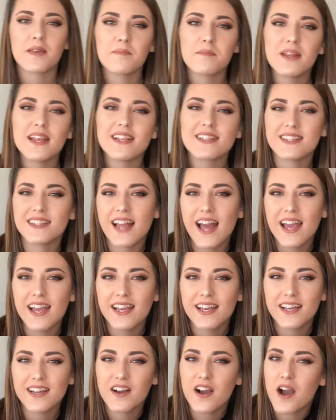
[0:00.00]
Please like,
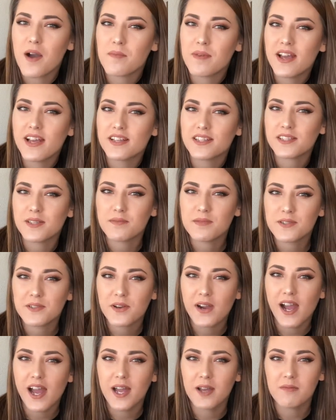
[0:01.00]
comment,
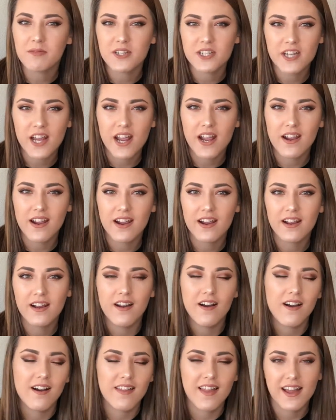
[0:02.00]
subscribe, share,
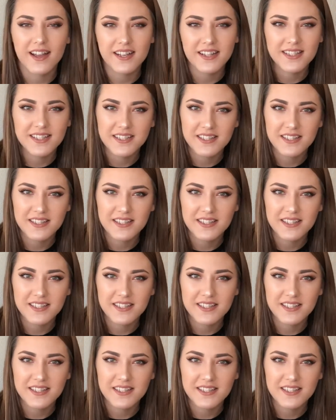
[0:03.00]
all that good